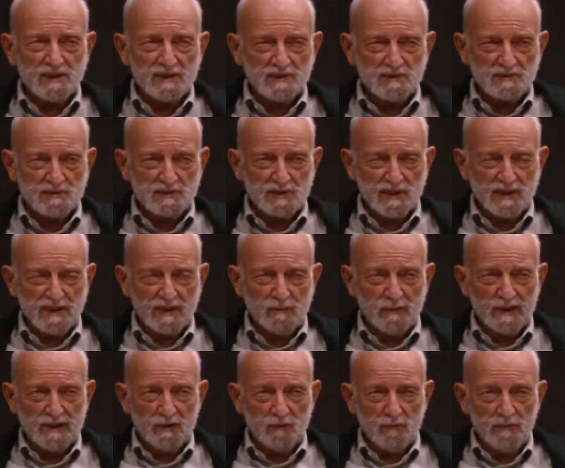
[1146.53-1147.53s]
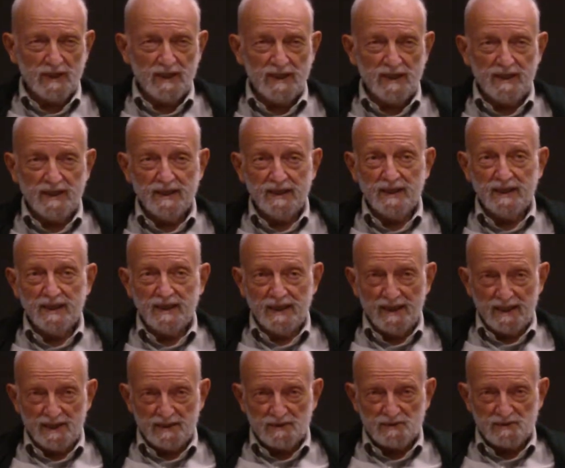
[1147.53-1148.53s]
consider that what you read
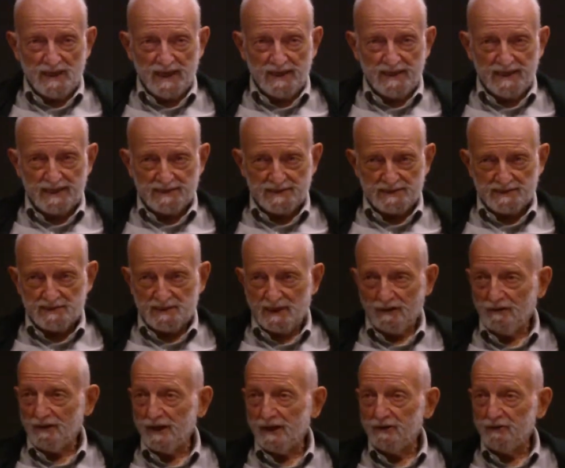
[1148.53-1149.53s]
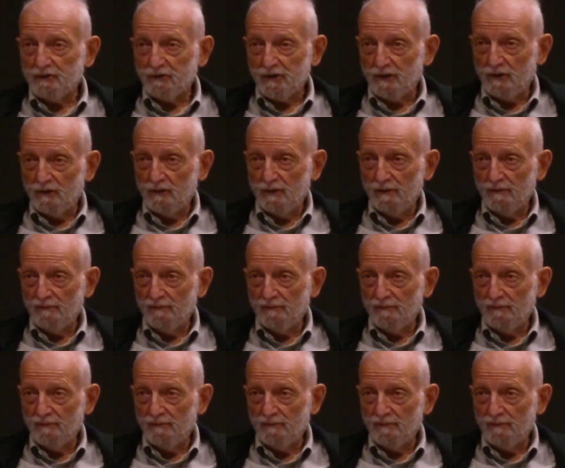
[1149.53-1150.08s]
is not necessarily true.